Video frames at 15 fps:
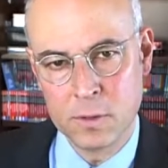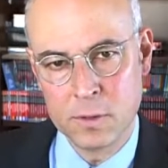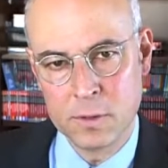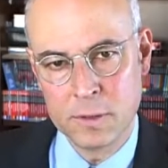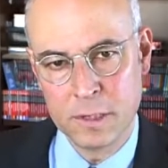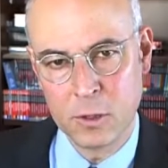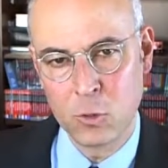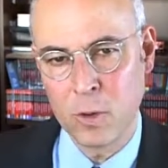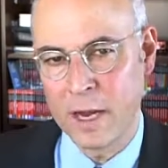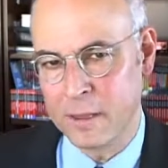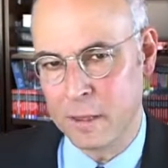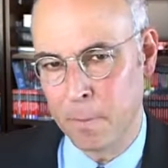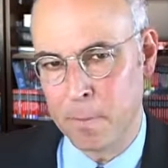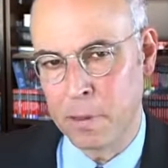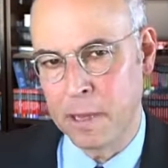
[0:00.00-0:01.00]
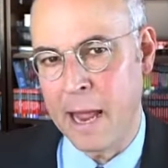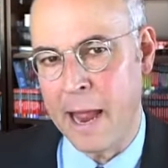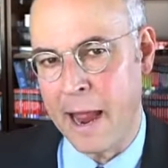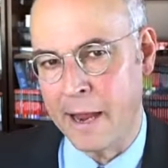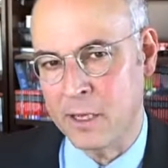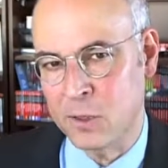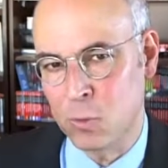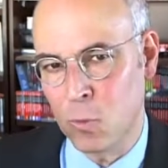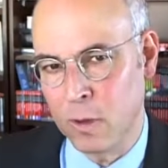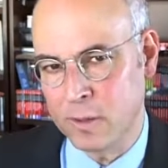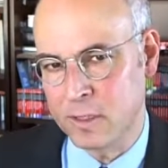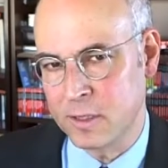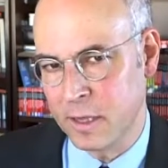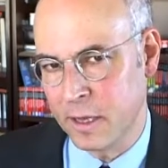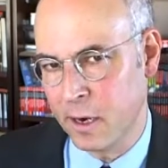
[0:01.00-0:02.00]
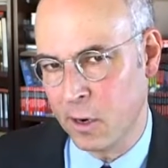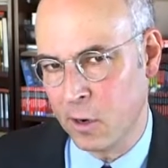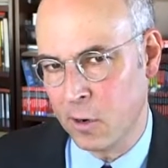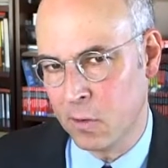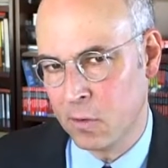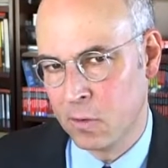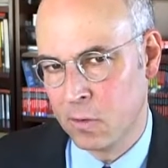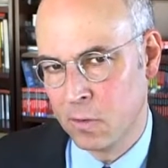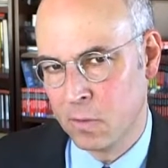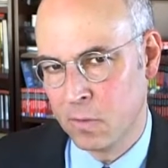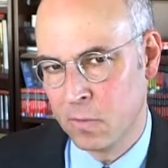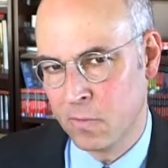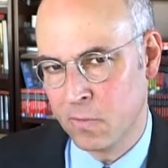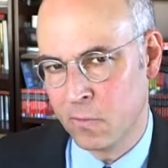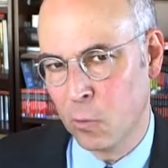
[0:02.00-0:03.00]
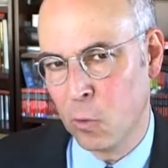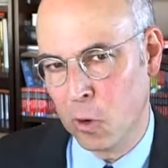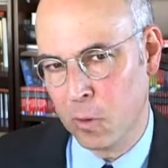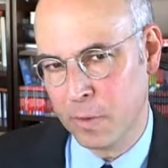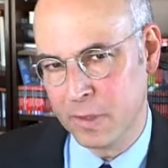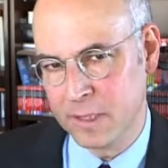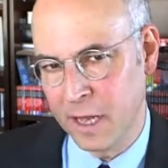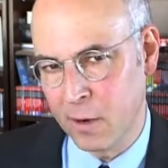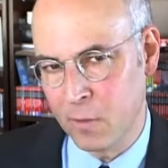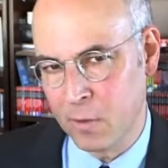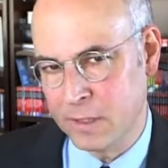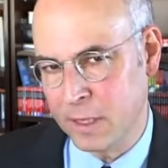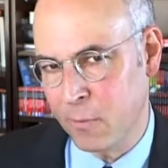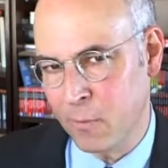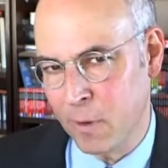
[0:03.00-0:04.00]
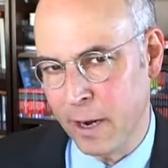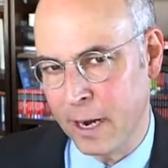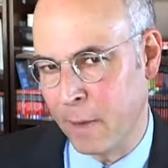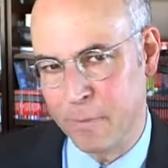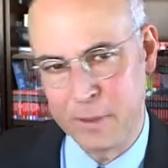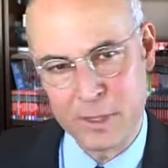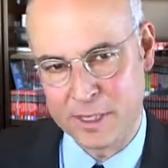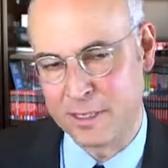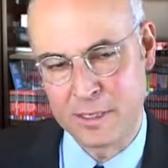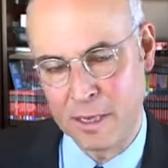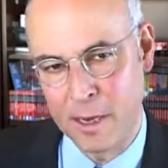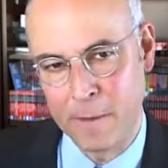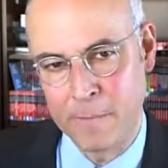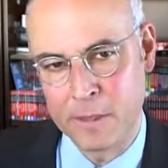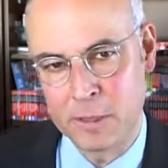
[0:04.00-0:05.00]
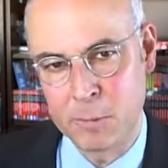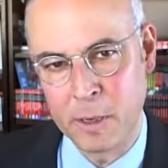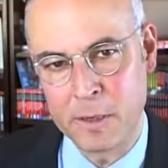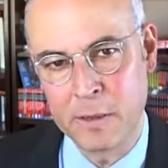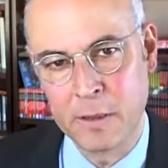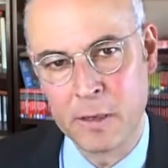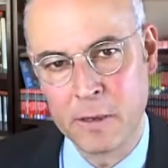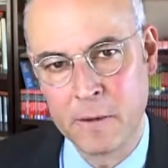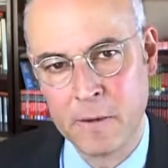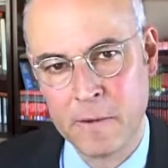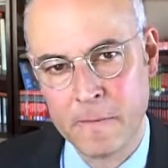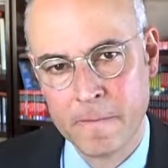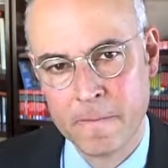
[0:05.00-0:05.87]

degrade the plaques once they're formed. Is that I think, well, the problem is that